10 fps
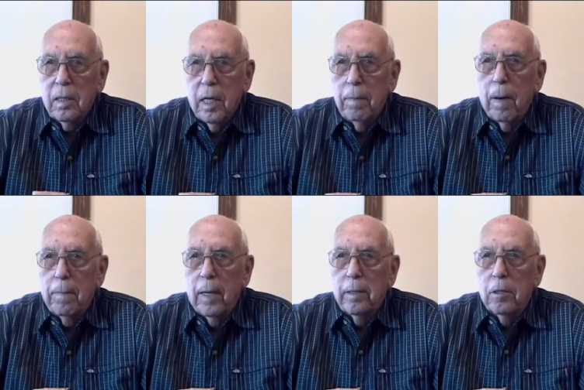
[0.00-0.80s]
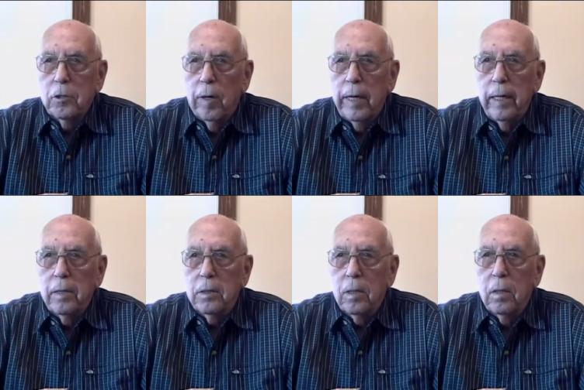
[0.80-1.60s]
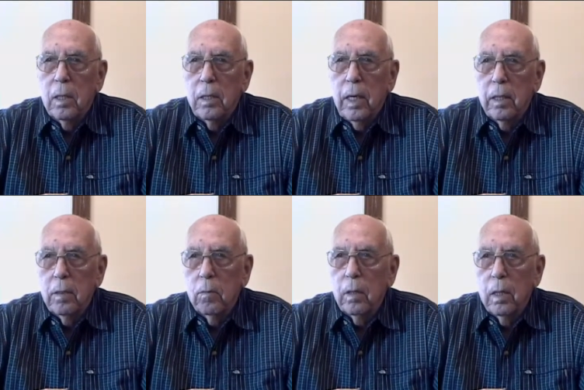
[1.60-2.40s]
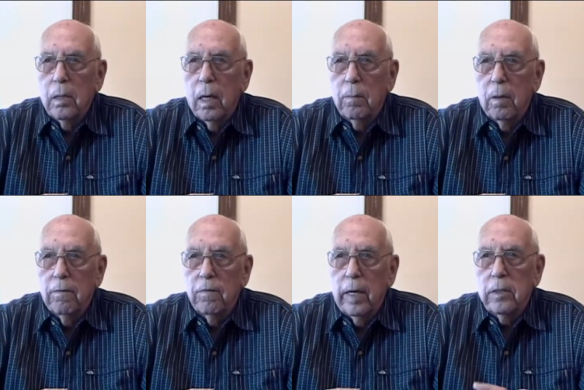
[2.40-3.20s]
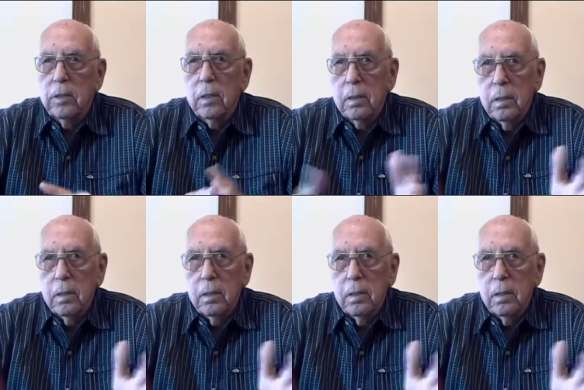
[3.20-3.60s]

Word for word: Keep up on their training. So yeah, there were a number of flights,